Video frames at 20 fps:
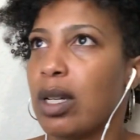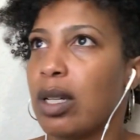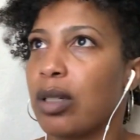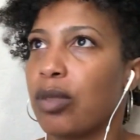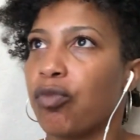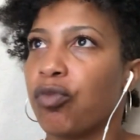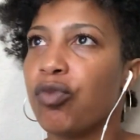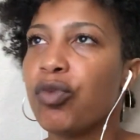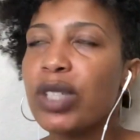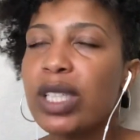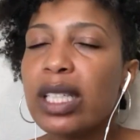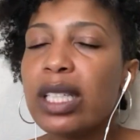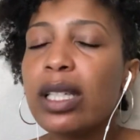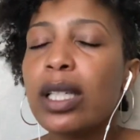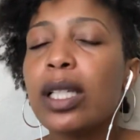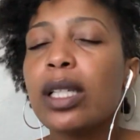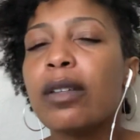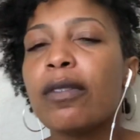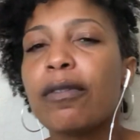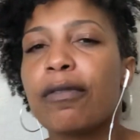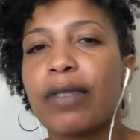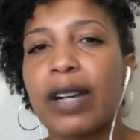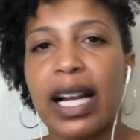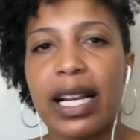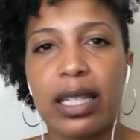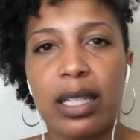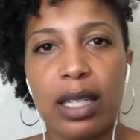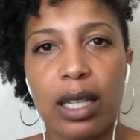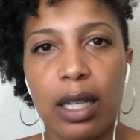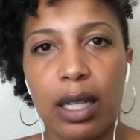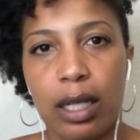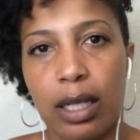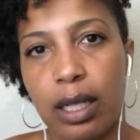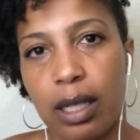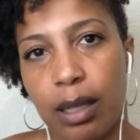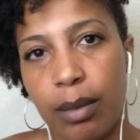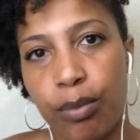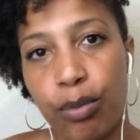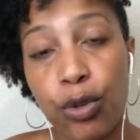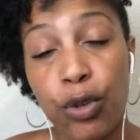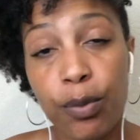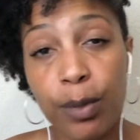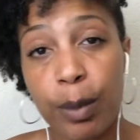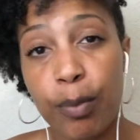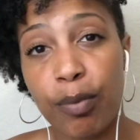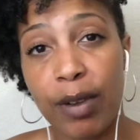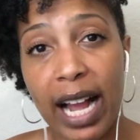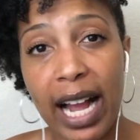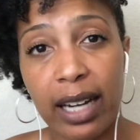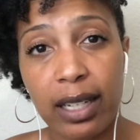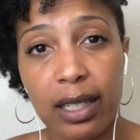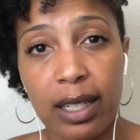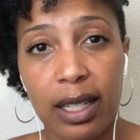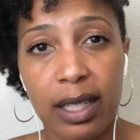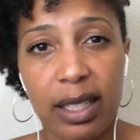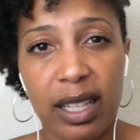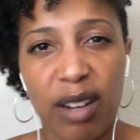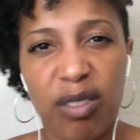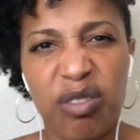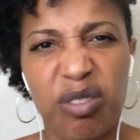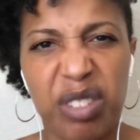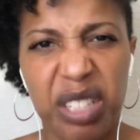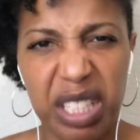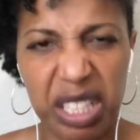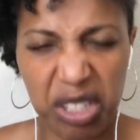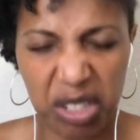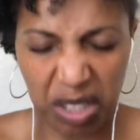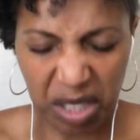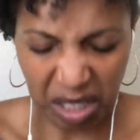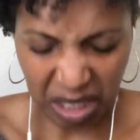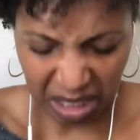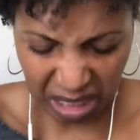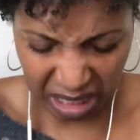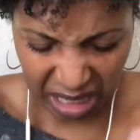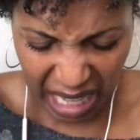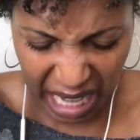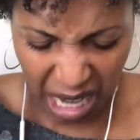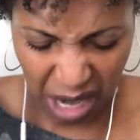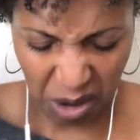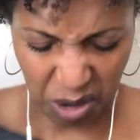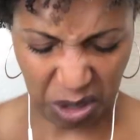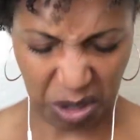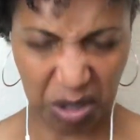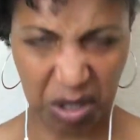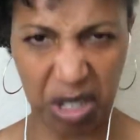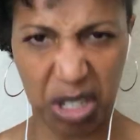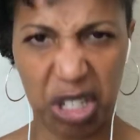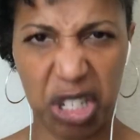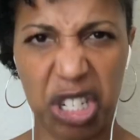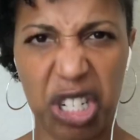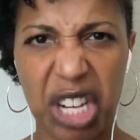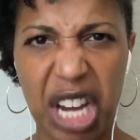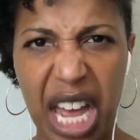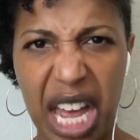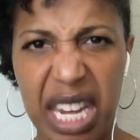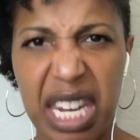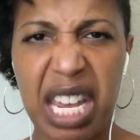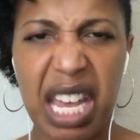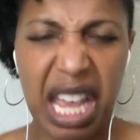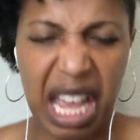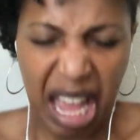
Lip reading: really finding a movement practice that really just allows you to shed